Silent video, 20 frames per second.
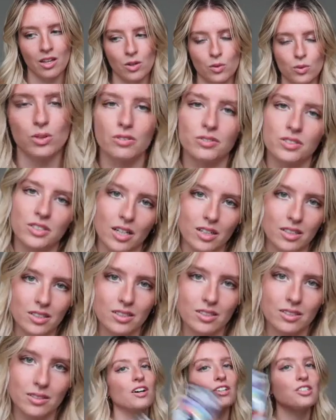would have
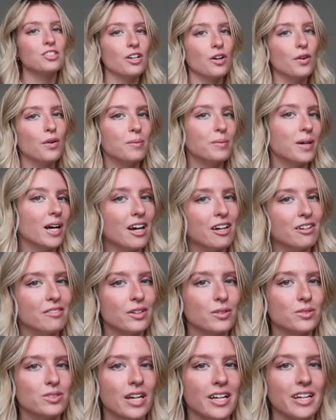sucked. Also, my
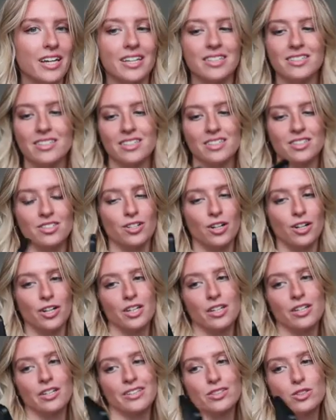iPhone XS is
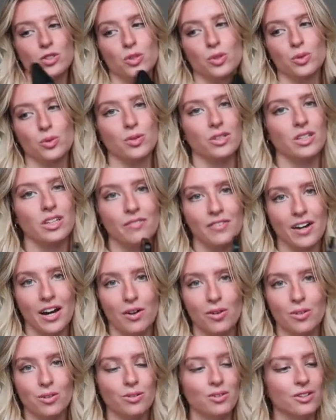starting to give
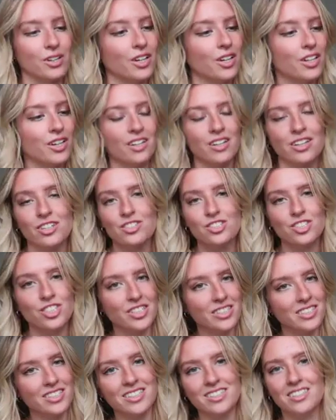out
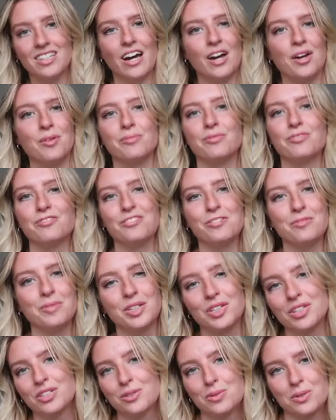just in time for
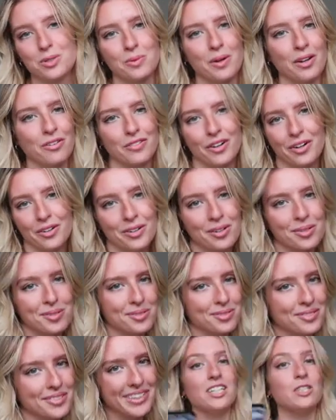me to switch my
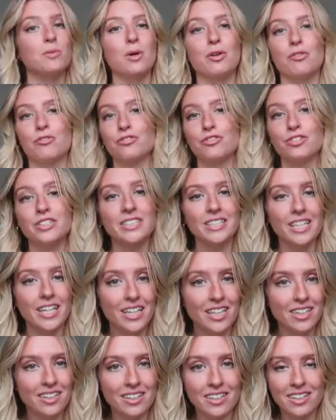phone. It's been
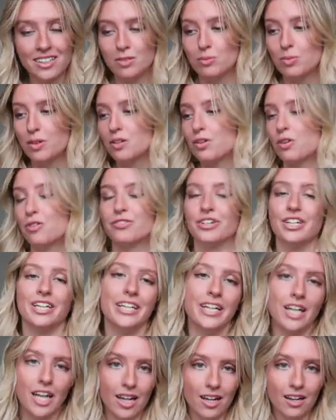freezing, it's been
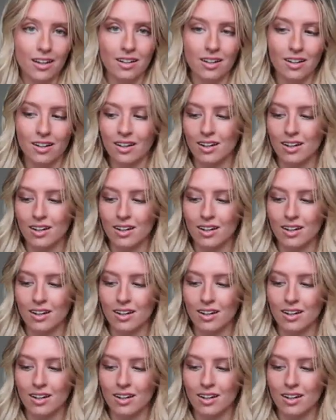overheating,